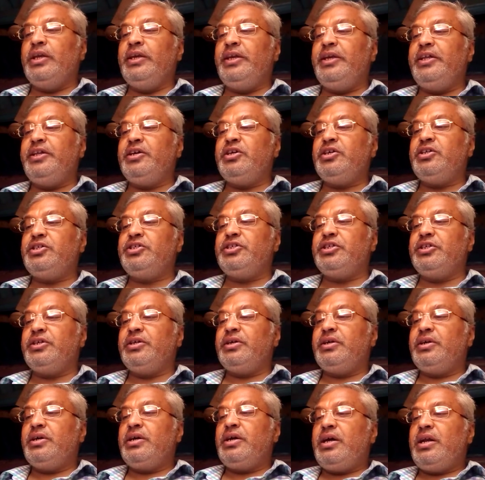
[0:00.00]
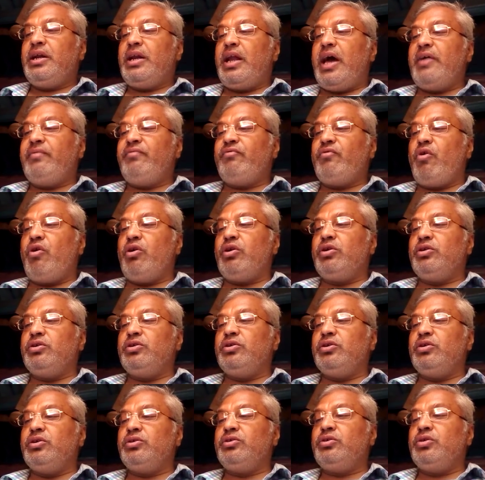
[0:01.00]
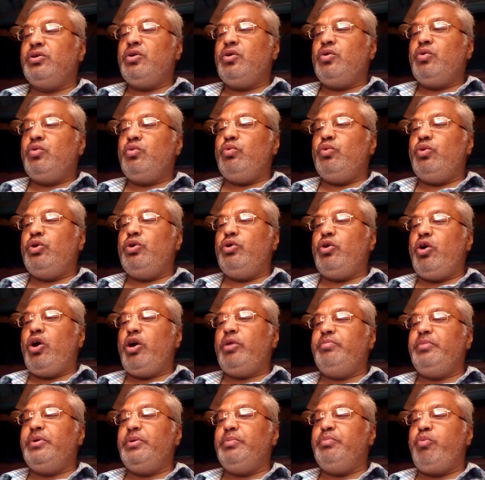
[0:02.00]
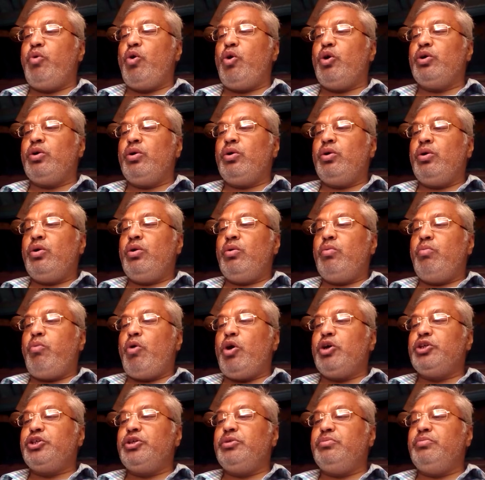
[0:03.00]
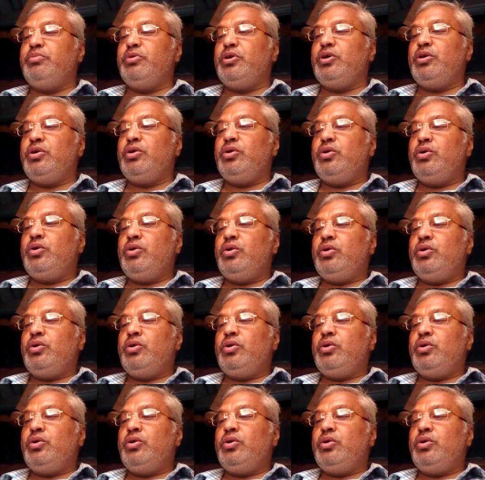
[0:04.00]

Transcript: Energy. Life on Earth would not be possible